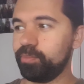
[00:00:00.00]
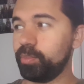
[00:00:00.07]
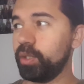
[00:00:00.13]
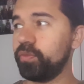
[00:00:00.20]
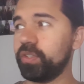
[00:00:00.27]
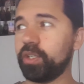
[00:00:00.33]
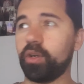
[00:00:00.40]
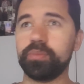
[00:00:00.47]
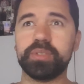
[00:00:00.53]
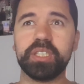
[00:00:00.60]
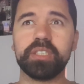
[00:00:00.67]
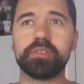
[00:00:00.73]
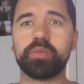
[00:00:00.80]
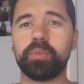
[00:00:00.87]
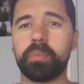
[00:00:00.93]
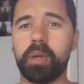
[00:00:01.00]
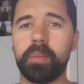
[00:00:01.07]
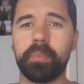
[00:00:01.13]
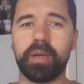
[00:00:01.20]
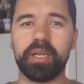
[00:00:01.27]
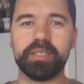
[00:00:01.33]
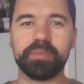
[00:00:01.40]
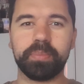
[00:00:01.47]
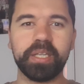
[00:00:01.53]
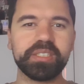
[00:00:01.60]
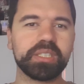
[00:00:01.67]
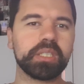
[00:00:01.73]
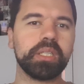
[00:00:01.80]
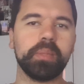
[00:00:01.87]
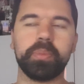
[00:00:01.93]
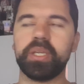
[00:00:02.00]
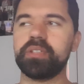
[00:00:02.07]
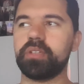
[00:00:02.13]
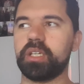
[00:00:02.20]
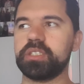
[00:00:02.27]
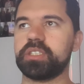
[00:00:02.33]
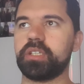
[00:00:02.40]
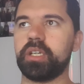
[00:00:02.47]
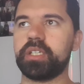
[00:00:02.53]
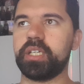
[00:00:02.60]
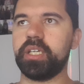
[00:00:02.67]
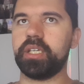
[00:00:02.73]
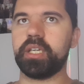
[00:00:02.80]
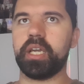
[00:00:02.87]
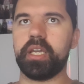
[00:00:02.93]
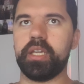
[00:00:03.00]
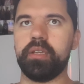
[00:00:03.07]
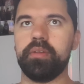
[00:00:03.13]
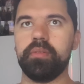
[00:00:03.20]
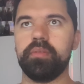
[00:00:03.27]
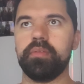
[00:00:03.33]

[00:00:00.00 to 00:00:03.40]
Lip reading: moving objects with my mind, basically being like Psyche K.